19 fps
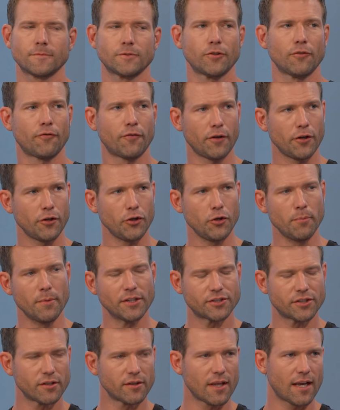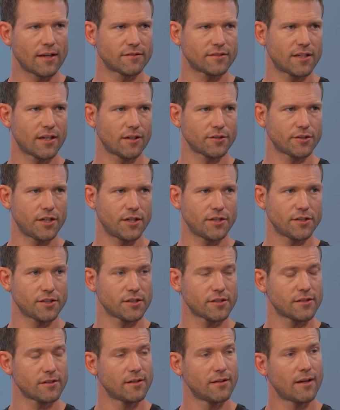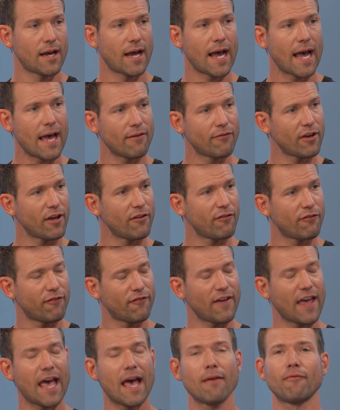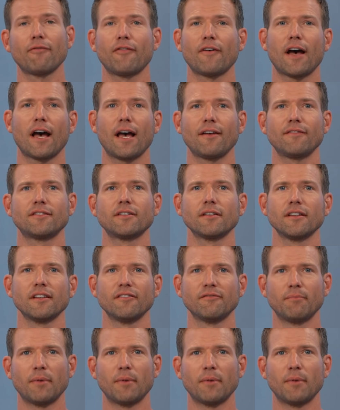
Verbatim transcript: So Freda, you mentioned lifestyle changes. I have a fab five to live